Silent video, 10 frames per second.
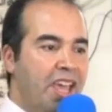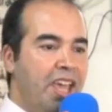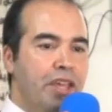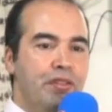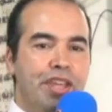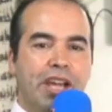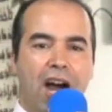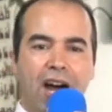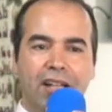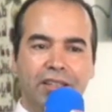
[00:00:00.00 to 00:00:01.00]
In the
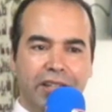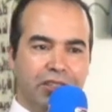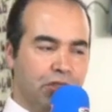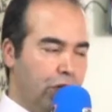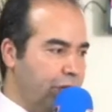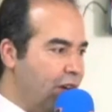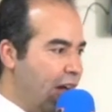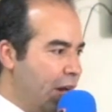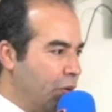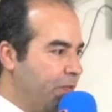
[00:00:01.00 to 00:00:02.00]
context of
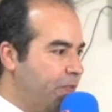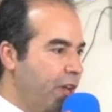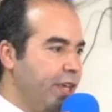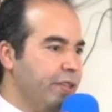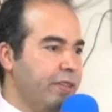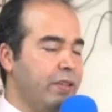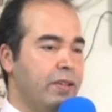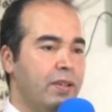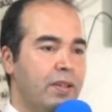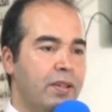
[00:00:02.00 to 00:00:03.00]
our faith
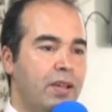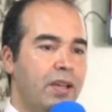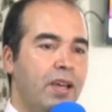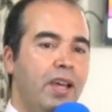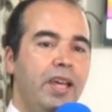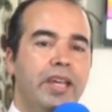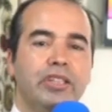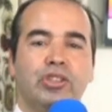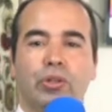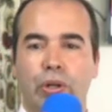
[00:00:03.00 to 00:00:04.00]

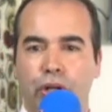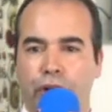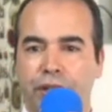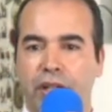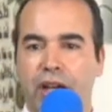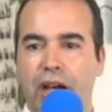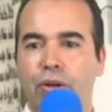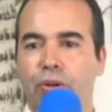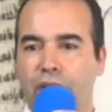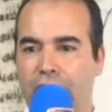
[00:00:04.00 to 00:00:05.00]
is to learn
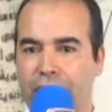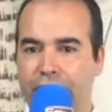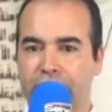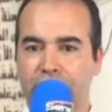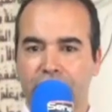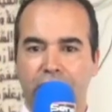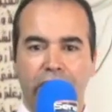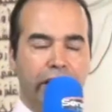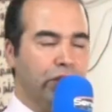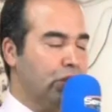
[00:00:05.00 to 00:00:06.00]
Al-Quran
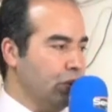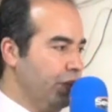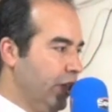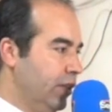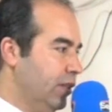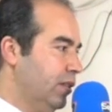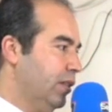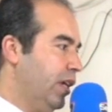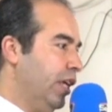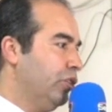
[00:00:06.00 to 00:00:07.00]
and the Sunnah,
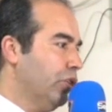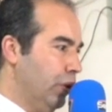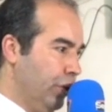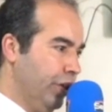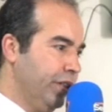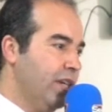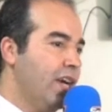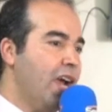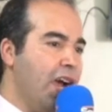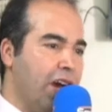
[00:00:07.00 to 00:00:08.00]
and to learn
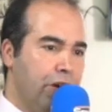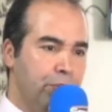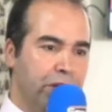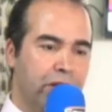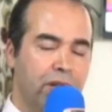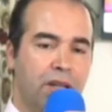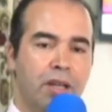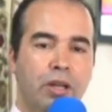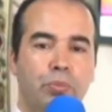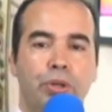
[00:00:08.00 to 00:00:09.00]
Arabic
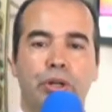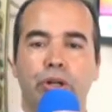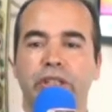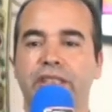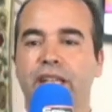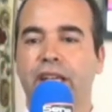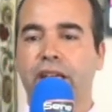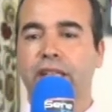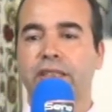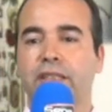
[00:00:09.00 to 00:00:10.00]
because
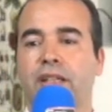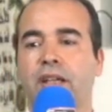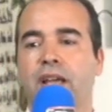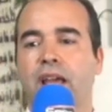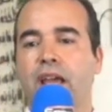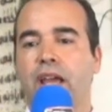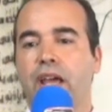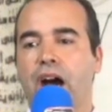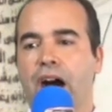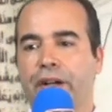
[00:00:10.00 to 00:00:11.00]
is
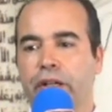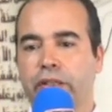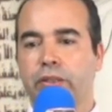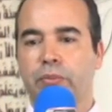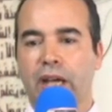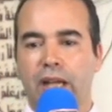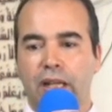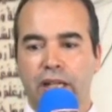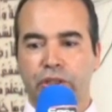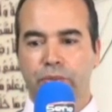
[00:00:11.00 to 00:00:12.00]
honored by
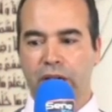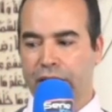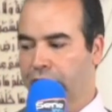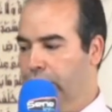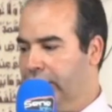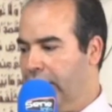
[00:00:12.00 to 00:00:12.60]
Allah subhanahu wa